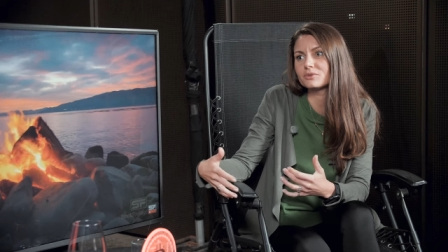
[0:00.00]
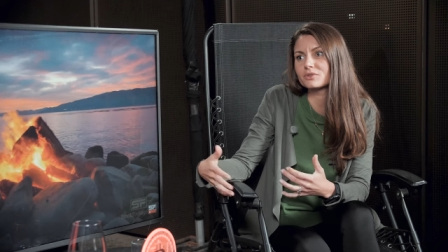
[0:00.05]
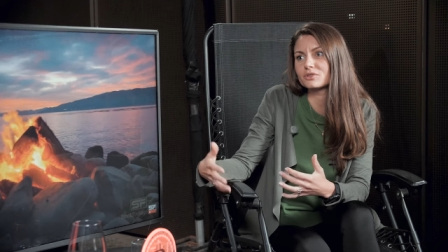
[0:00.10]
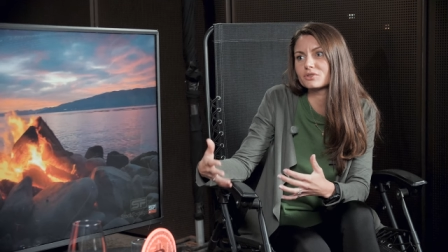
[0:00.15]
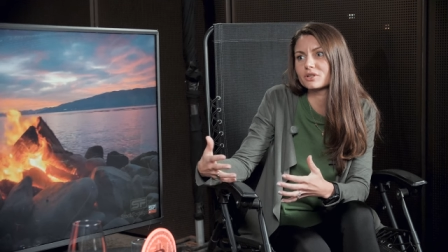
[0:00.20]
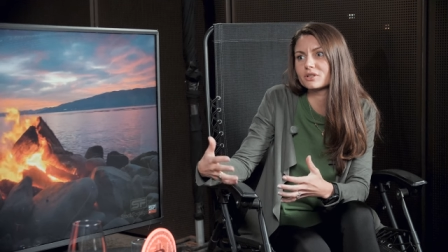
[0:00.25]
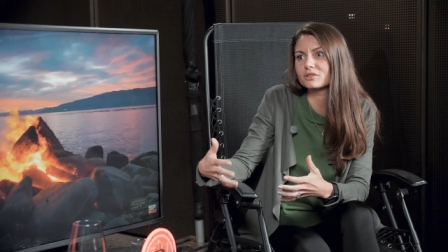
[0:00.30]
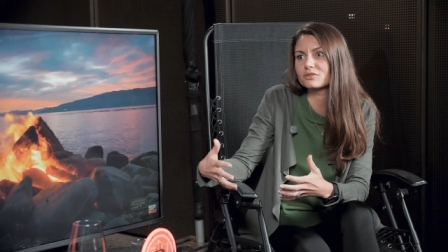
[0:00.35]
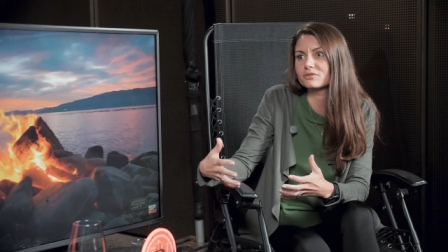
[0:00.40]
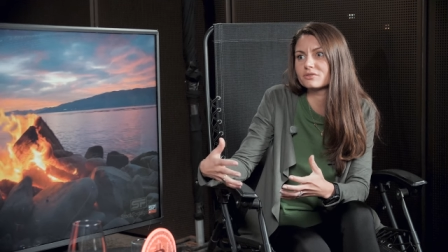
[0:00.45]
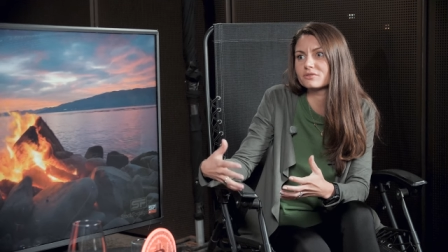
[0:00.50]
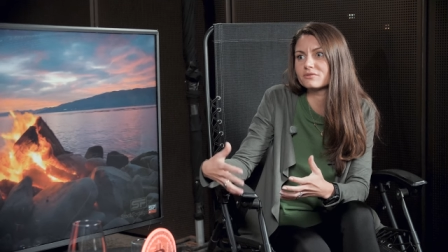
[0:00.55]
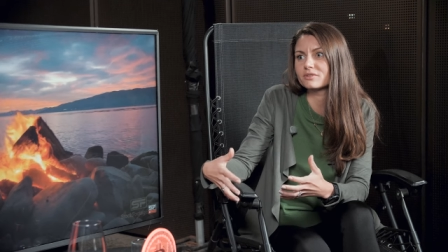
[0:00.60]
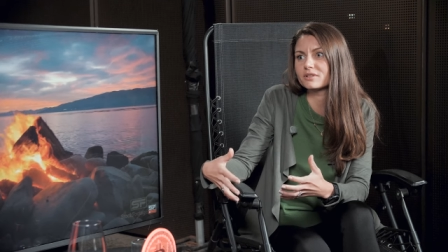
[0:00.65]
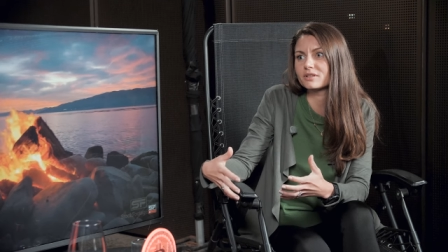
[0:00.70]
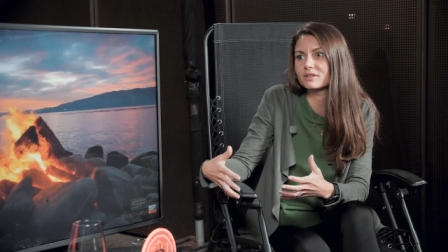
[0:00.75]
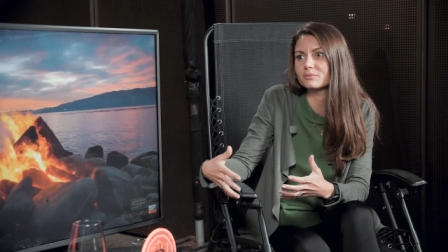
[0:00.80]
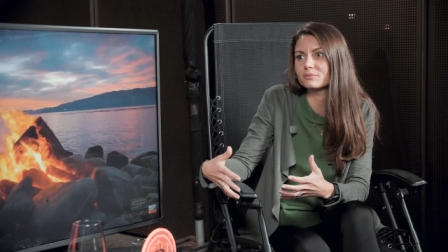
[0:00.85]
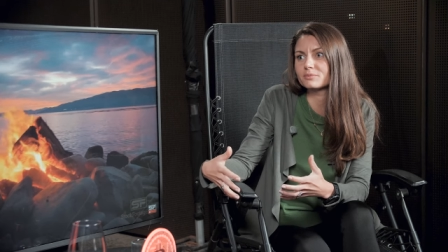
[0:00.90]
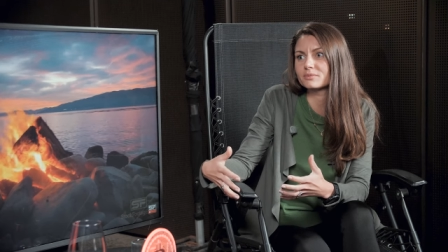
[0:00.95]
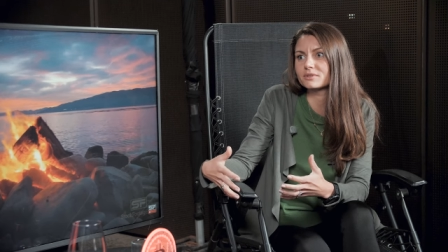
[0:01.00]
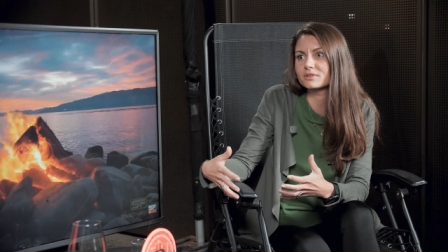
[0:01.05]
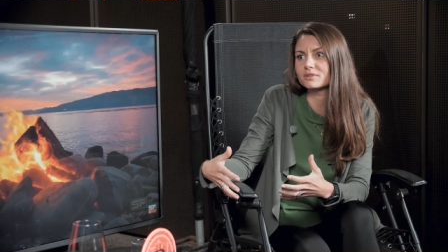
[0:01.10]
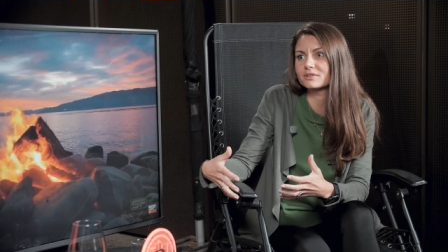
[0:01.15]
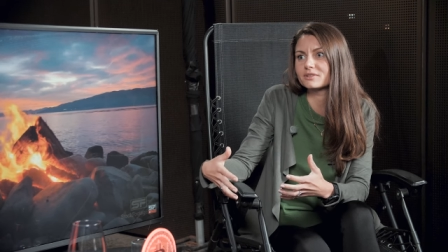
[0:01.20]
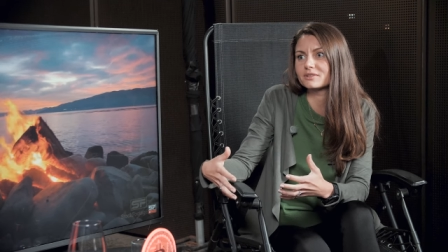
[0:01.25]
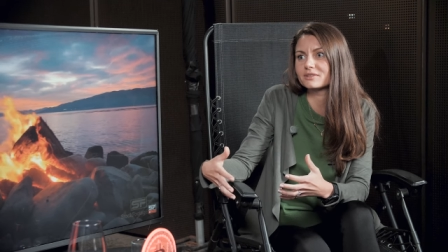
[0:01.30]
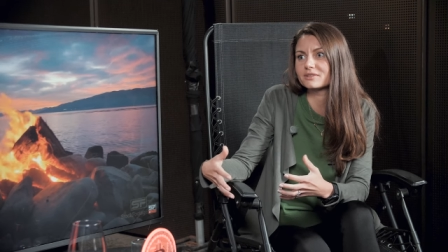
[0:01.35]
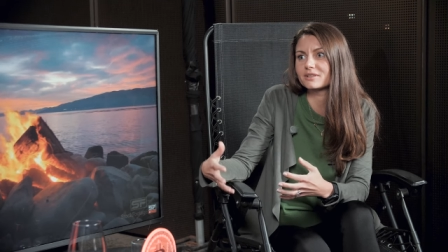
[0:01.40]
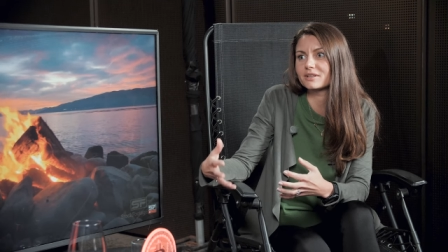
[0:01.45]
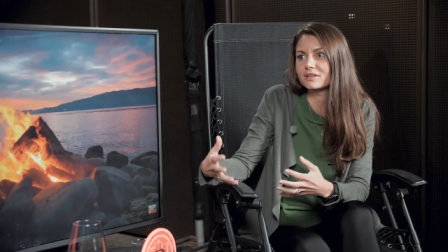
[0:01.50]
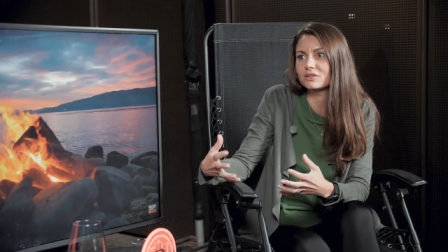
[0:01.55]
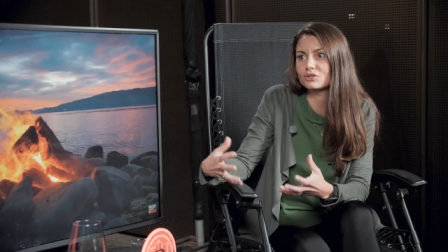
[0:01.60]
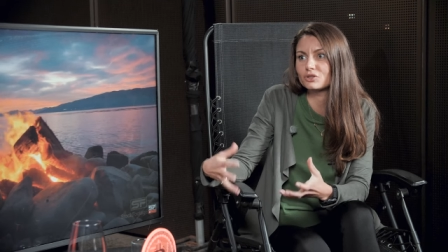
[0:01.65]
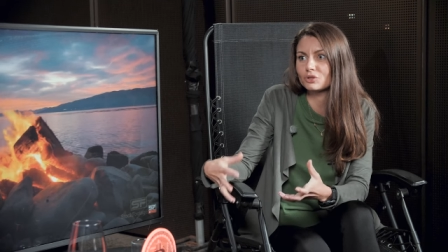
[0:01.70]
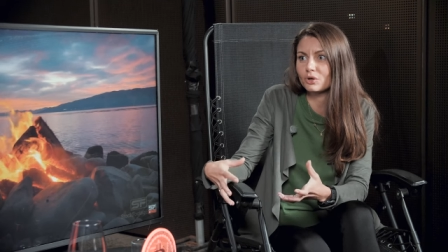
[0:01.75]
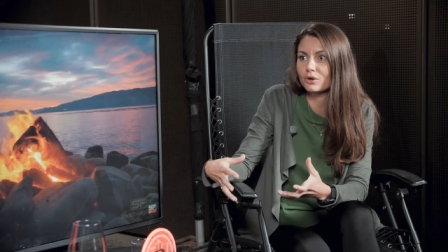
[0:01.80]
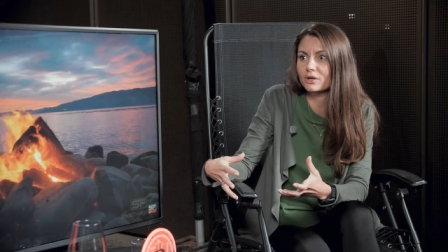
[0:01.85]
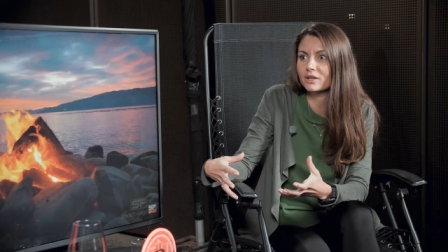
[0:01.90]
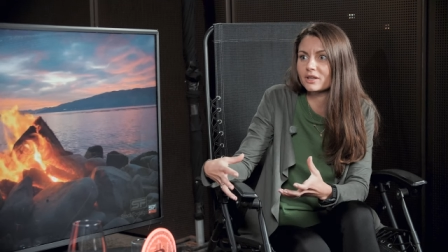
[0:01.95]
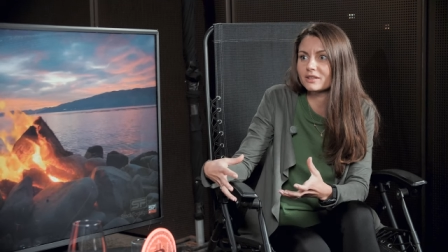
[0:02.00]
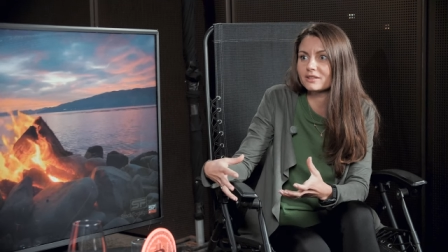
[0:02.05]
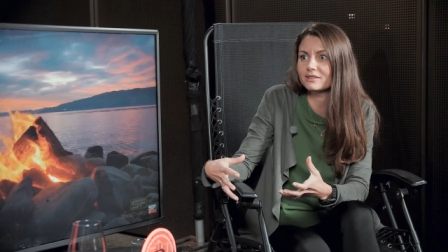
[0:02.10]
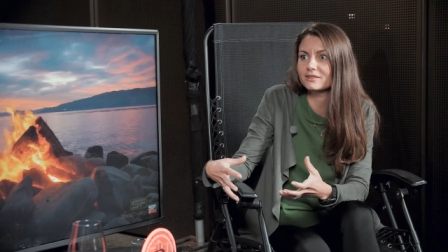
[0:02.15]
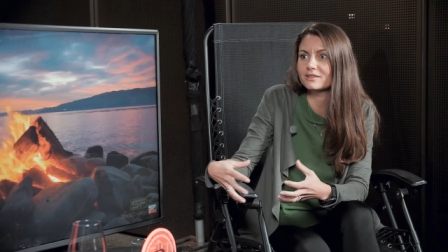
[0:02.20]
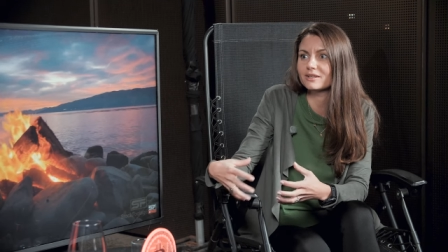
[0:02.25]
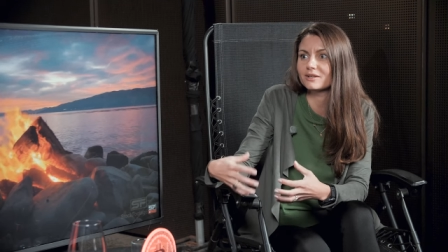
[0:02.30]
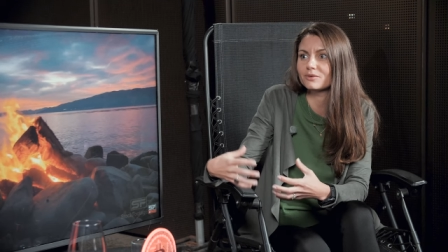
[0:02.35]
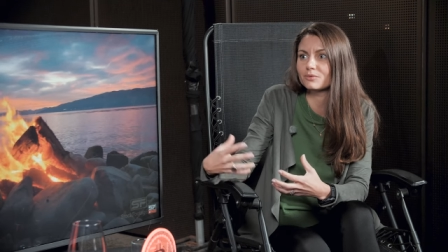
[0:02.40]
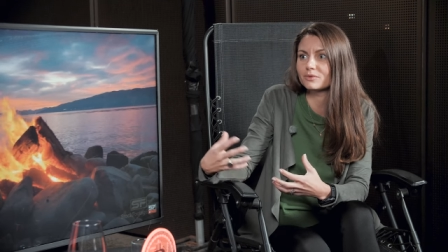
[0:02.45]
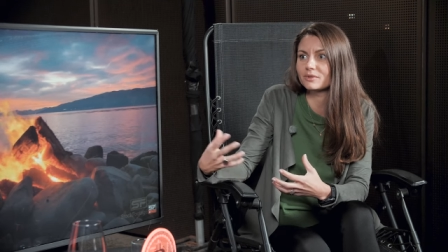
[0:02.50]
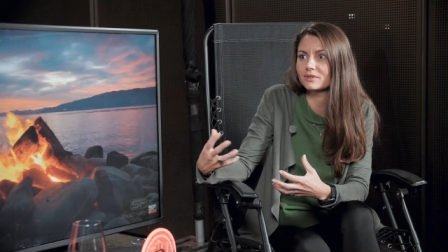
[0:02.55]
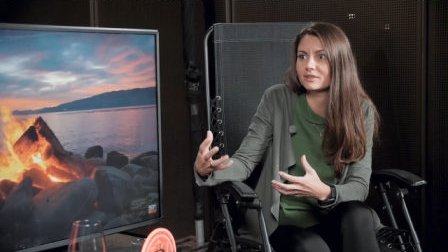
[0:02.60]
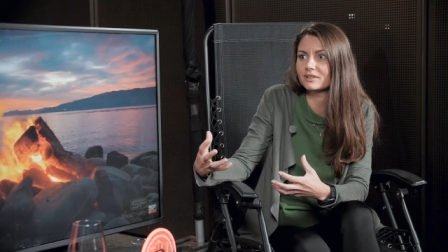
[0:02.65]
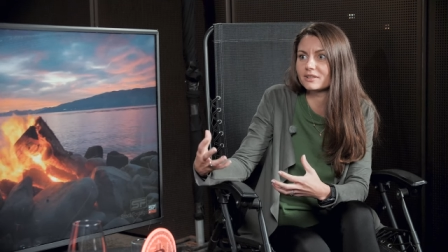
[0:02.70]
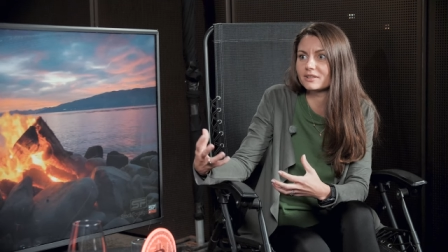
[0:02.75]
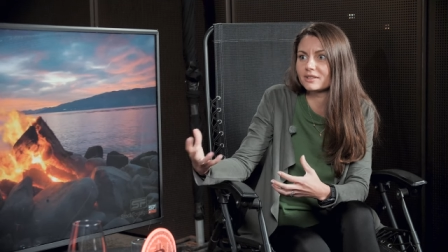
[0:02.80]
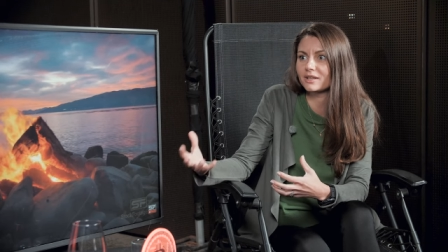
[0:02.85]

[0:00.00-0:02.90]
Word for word: We're trying to develop uh, a token that will